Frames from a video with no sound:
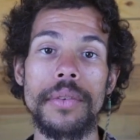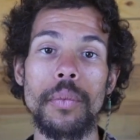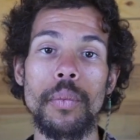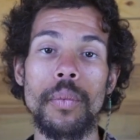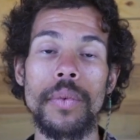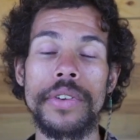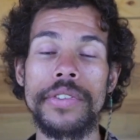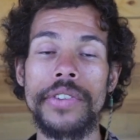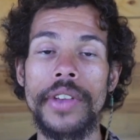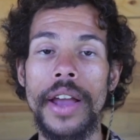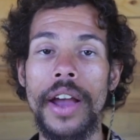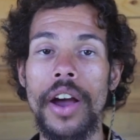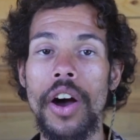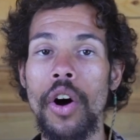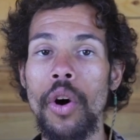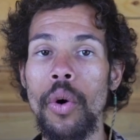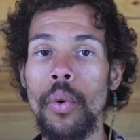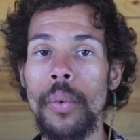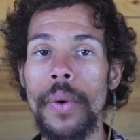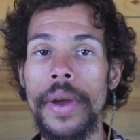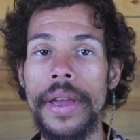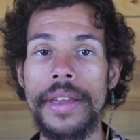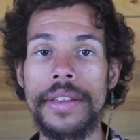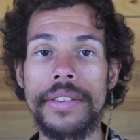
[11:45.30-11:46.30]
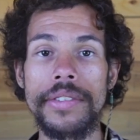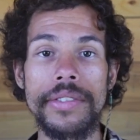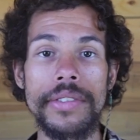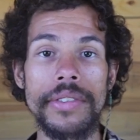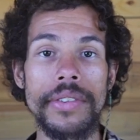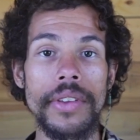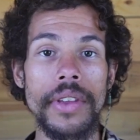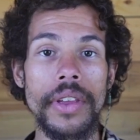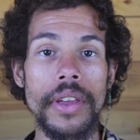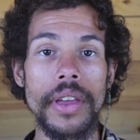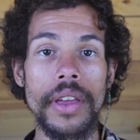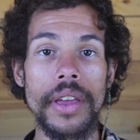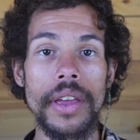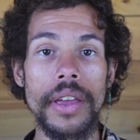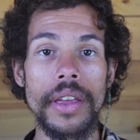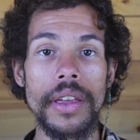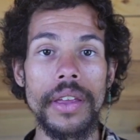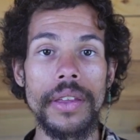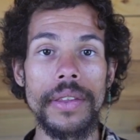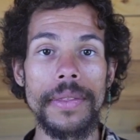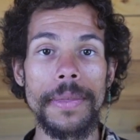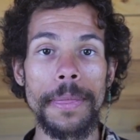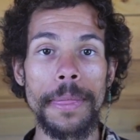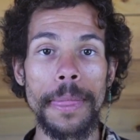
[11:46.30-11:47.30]
Was I always
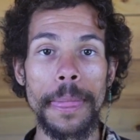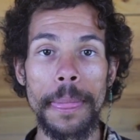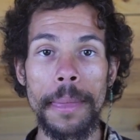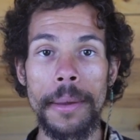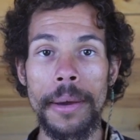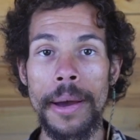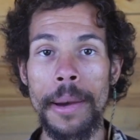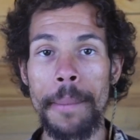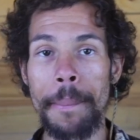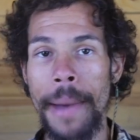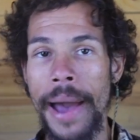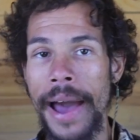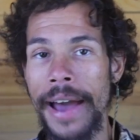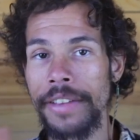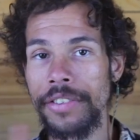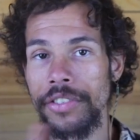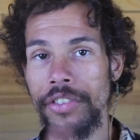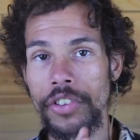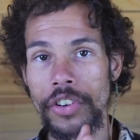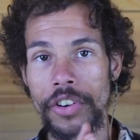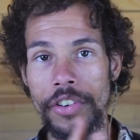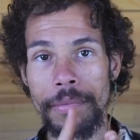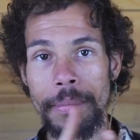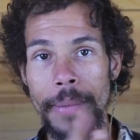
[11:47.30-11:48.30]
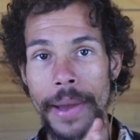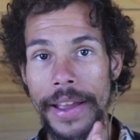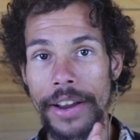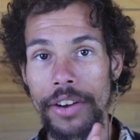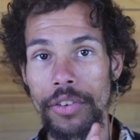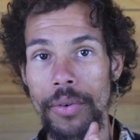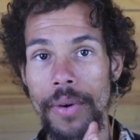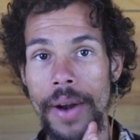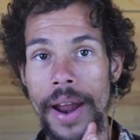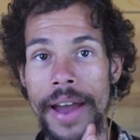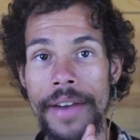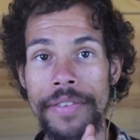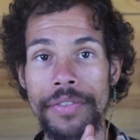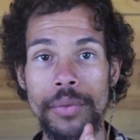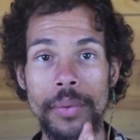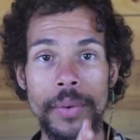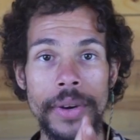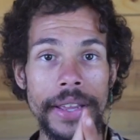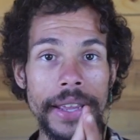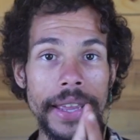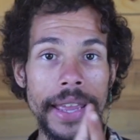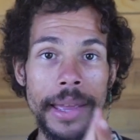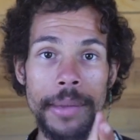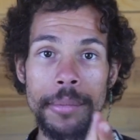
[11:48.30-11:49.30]
a master of my craft
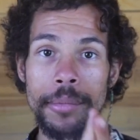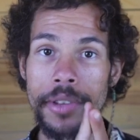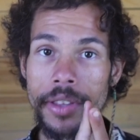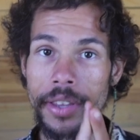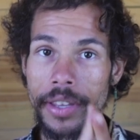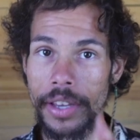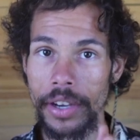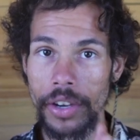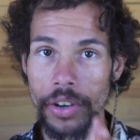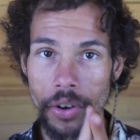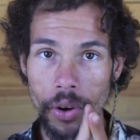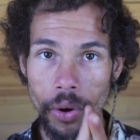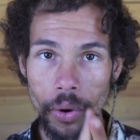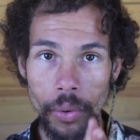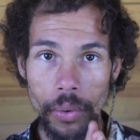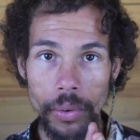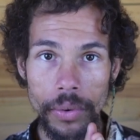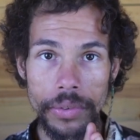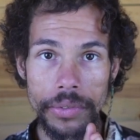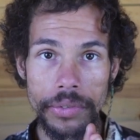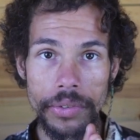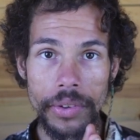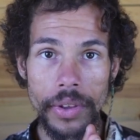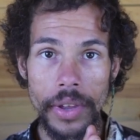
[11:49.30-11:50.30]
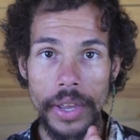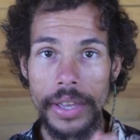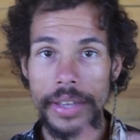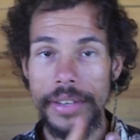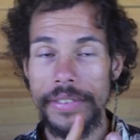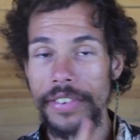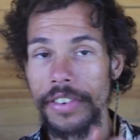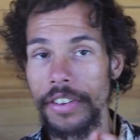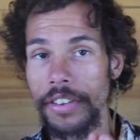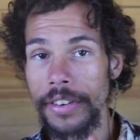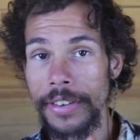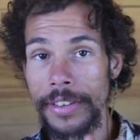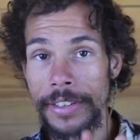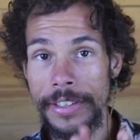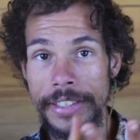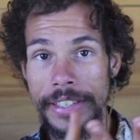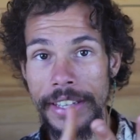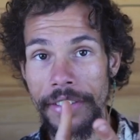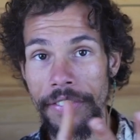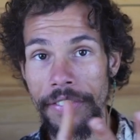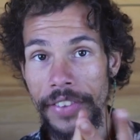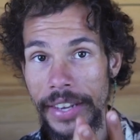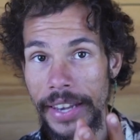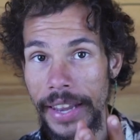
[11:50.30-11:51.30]
when it came to the occult,
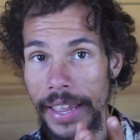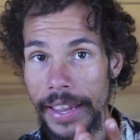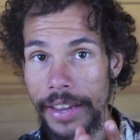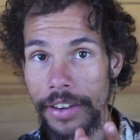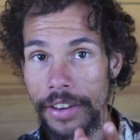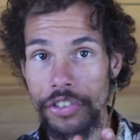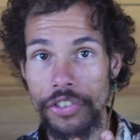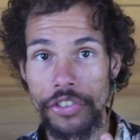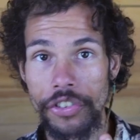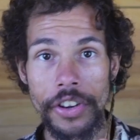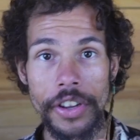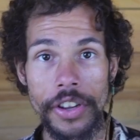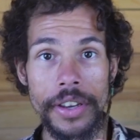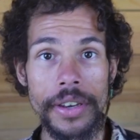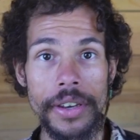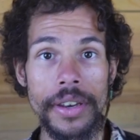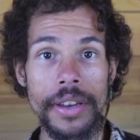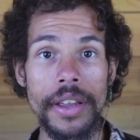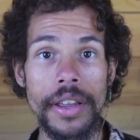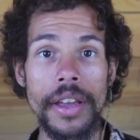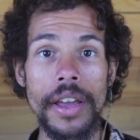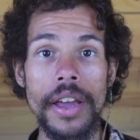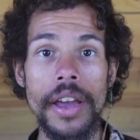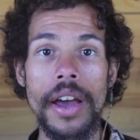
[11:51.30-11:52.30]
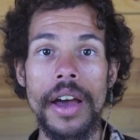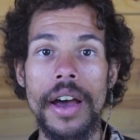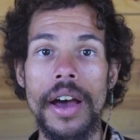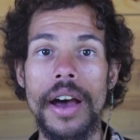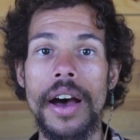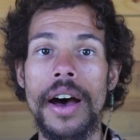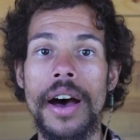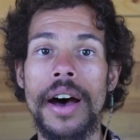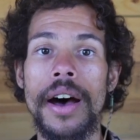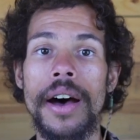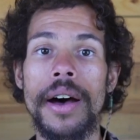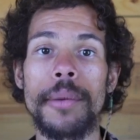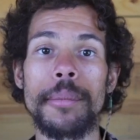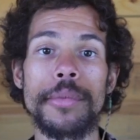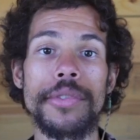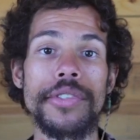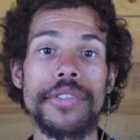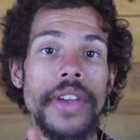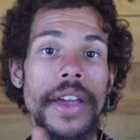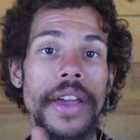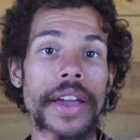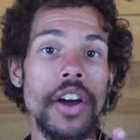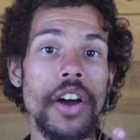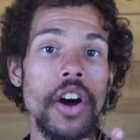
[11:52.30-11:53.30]
divination, um,
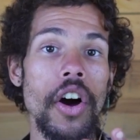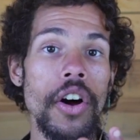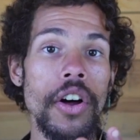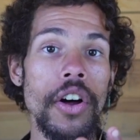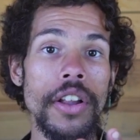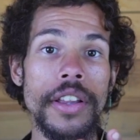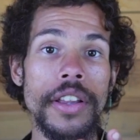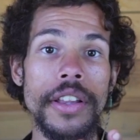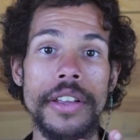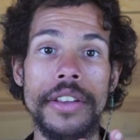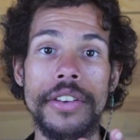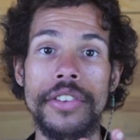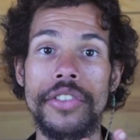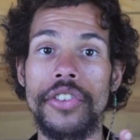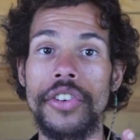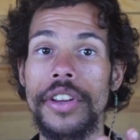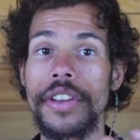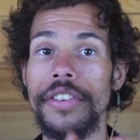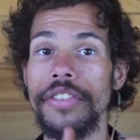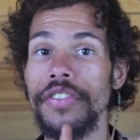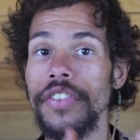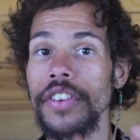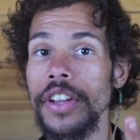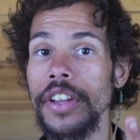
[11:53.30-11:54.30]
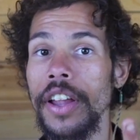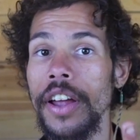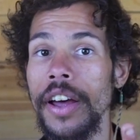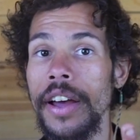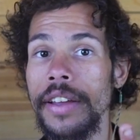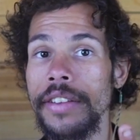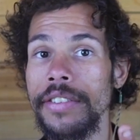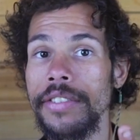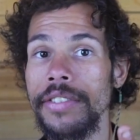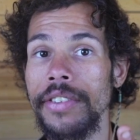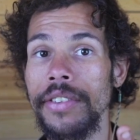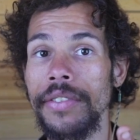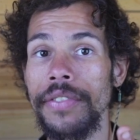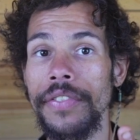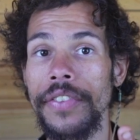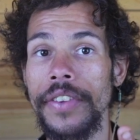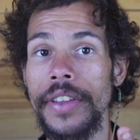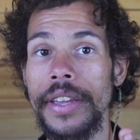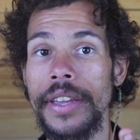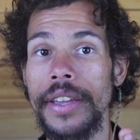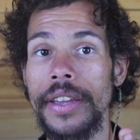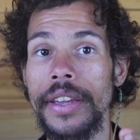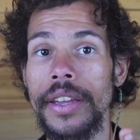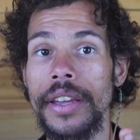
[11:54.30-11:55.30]
psychology,
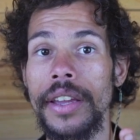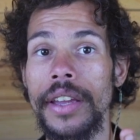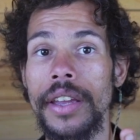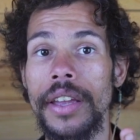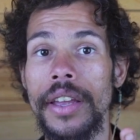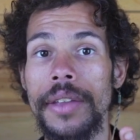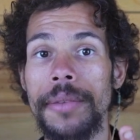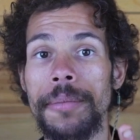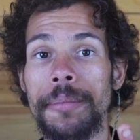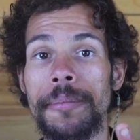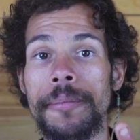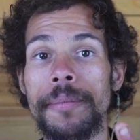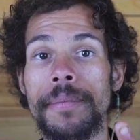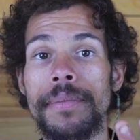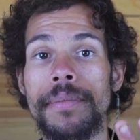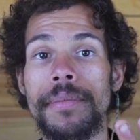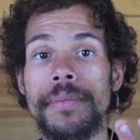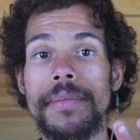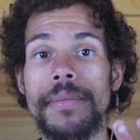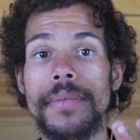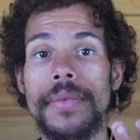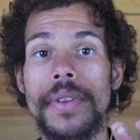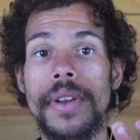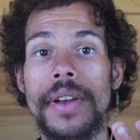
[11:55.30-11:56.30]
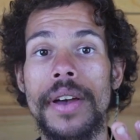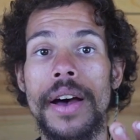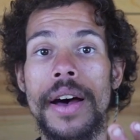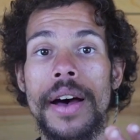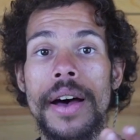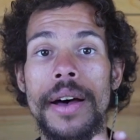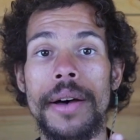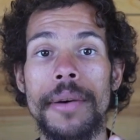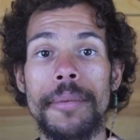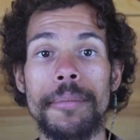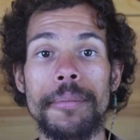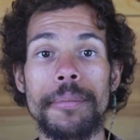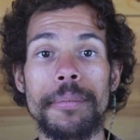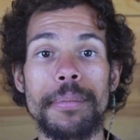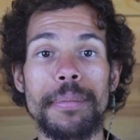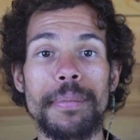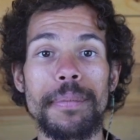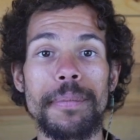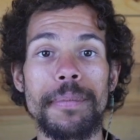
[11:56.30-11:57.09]
philosophy, um,